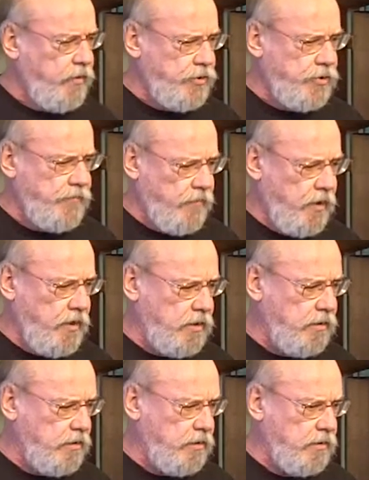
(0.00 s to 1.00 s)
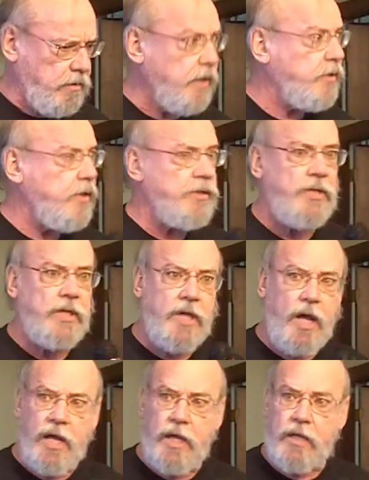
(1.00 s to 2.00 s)
first of all, that there's a
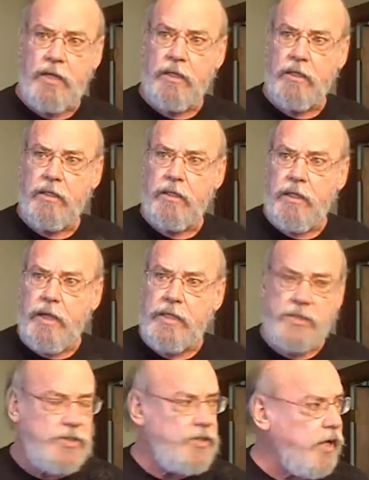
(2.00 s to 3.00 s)
God, and